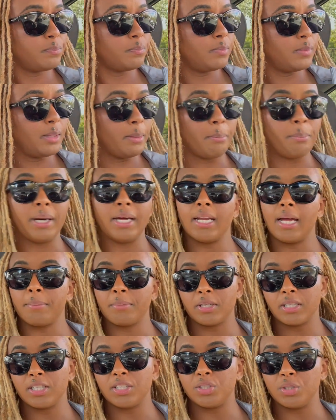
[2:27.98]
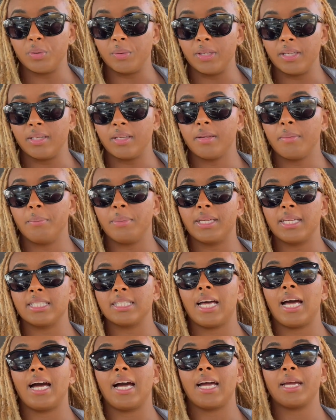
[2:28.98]
but I'm gonna do it because
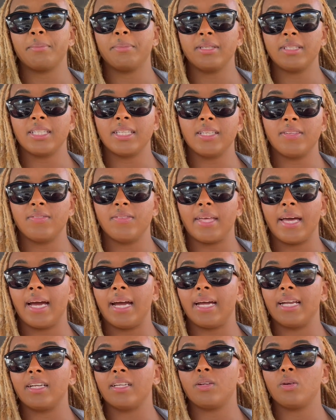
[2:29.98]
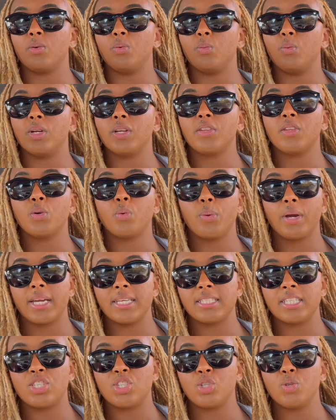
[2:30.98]
I believe that one of the ways
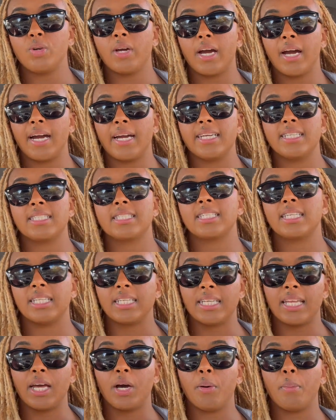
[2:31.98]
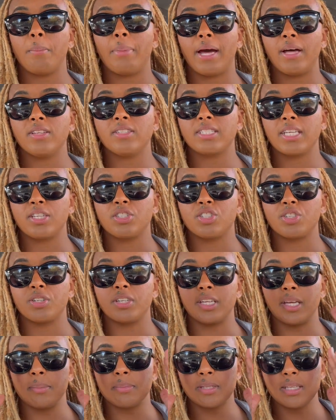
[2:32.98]
that you guys can help balance out your
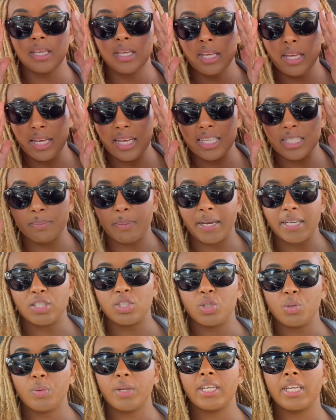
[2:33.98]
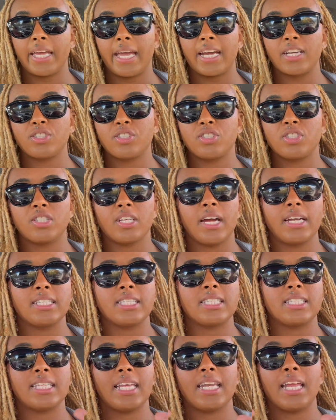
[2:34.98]
hips is by doing
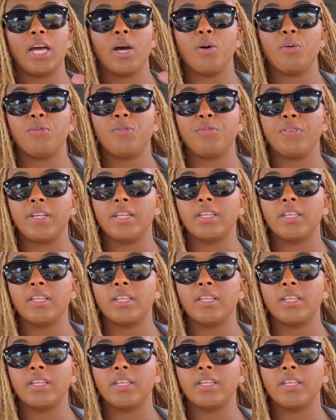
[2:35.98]
exercises that help fill